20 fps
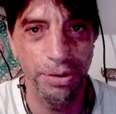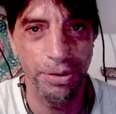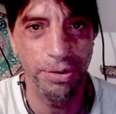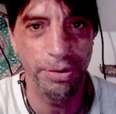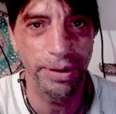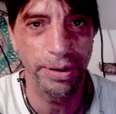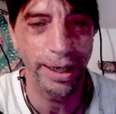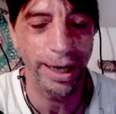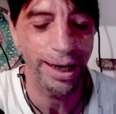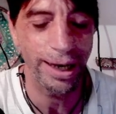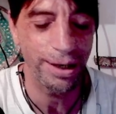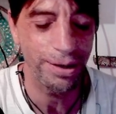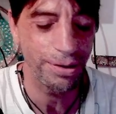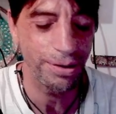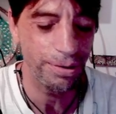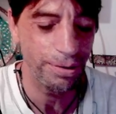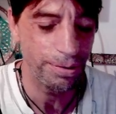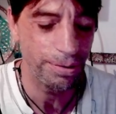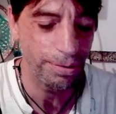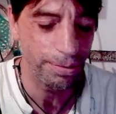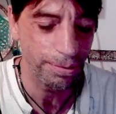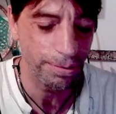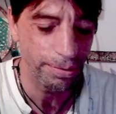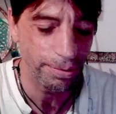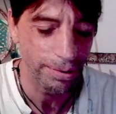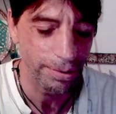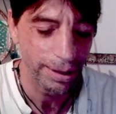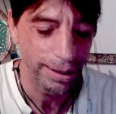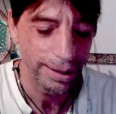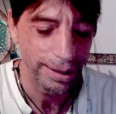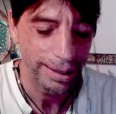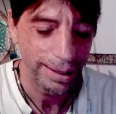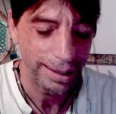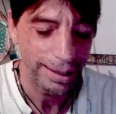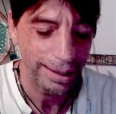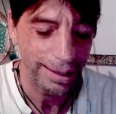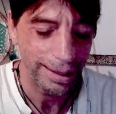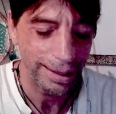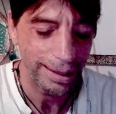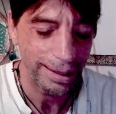you guys you two
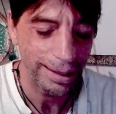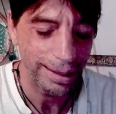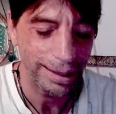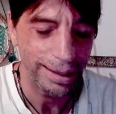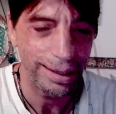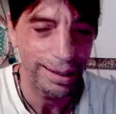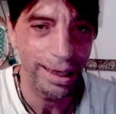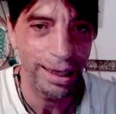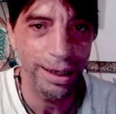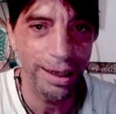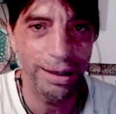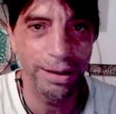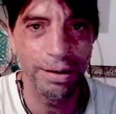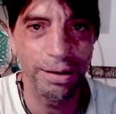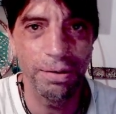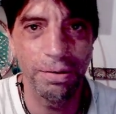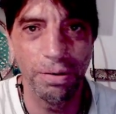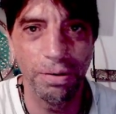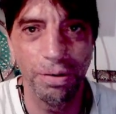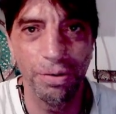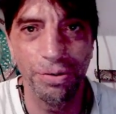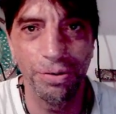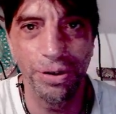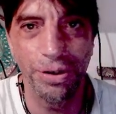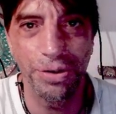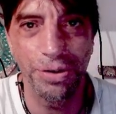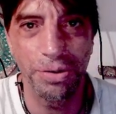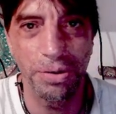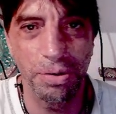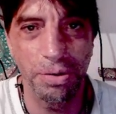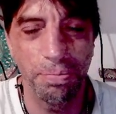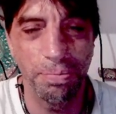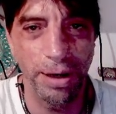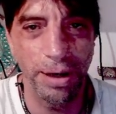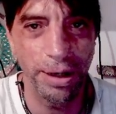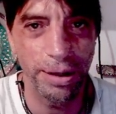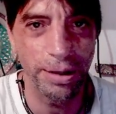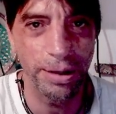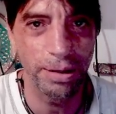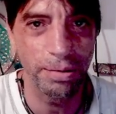uh, getting all this
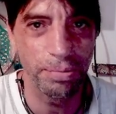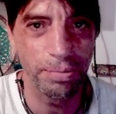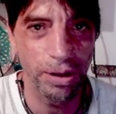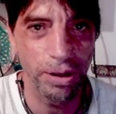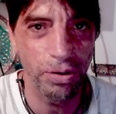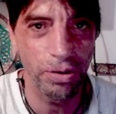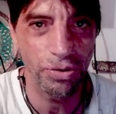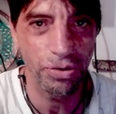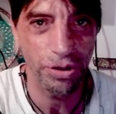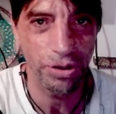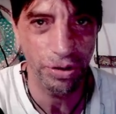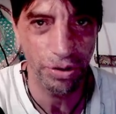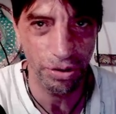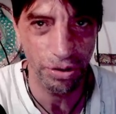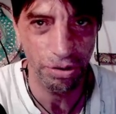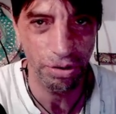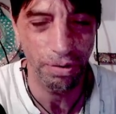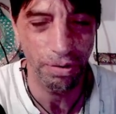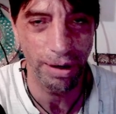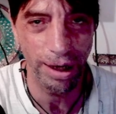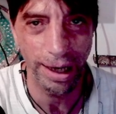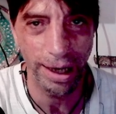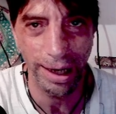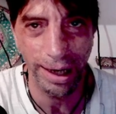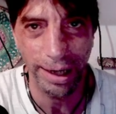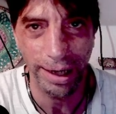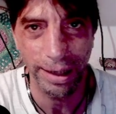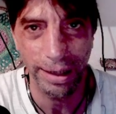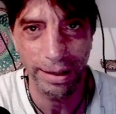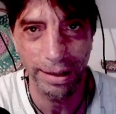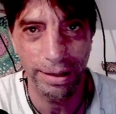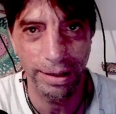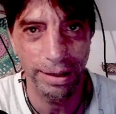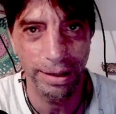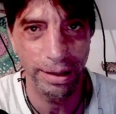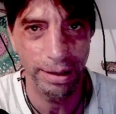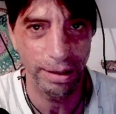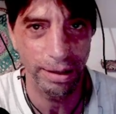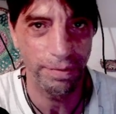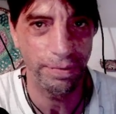better because there is no I
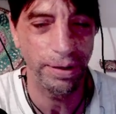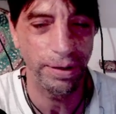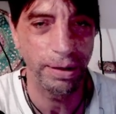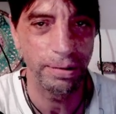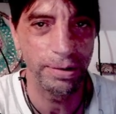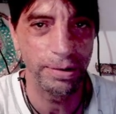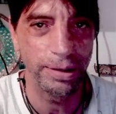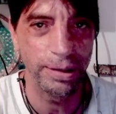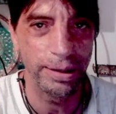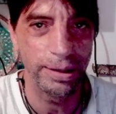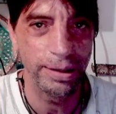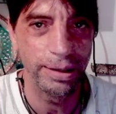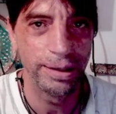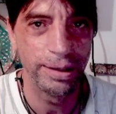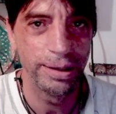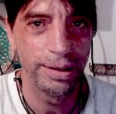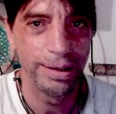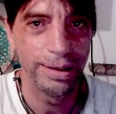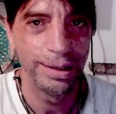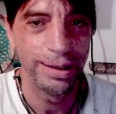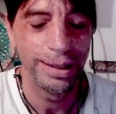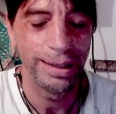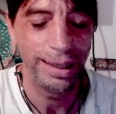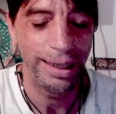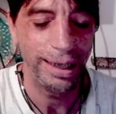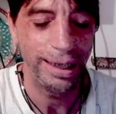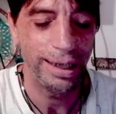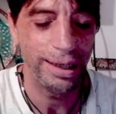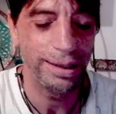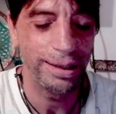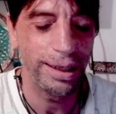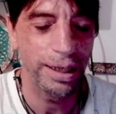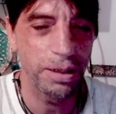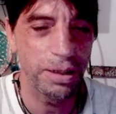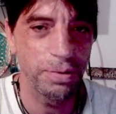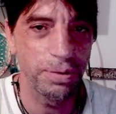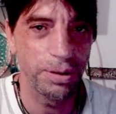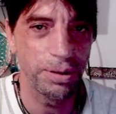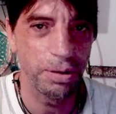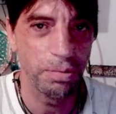in the family and
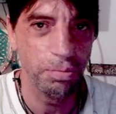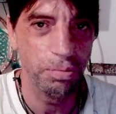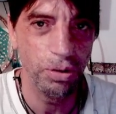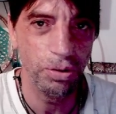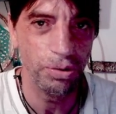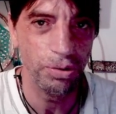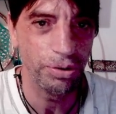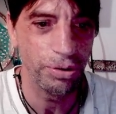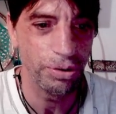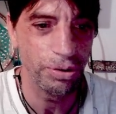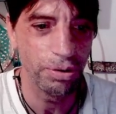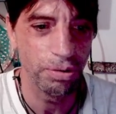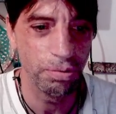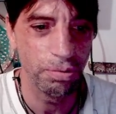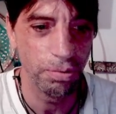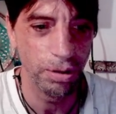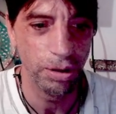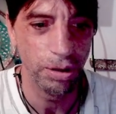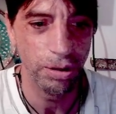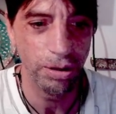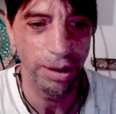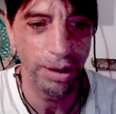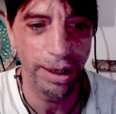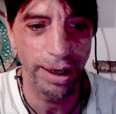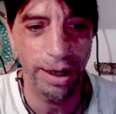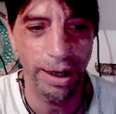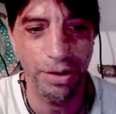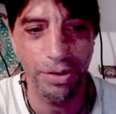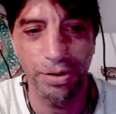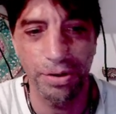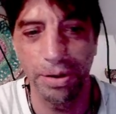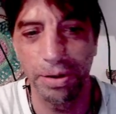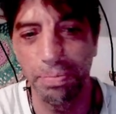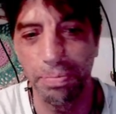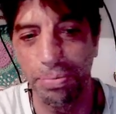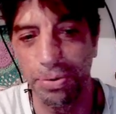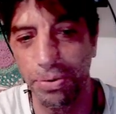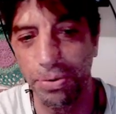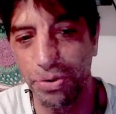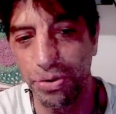that's what the moon will actually
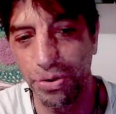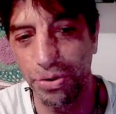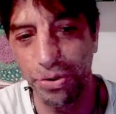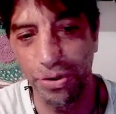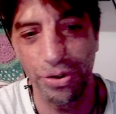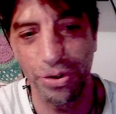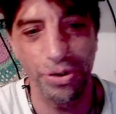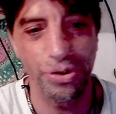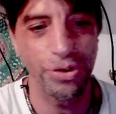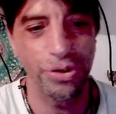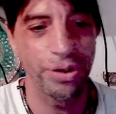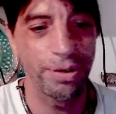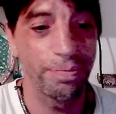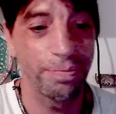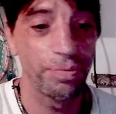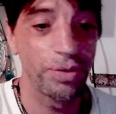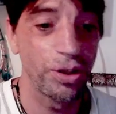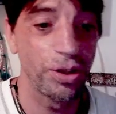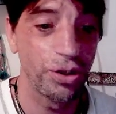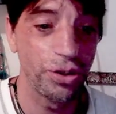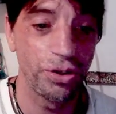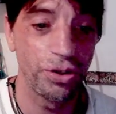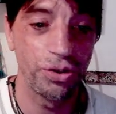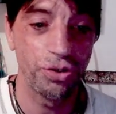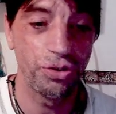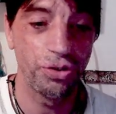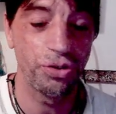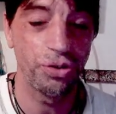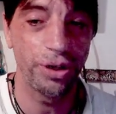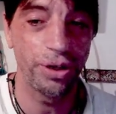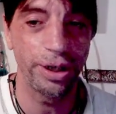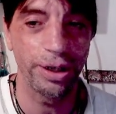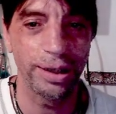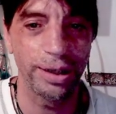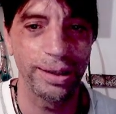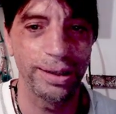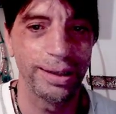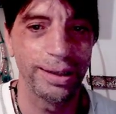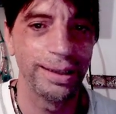push this trigger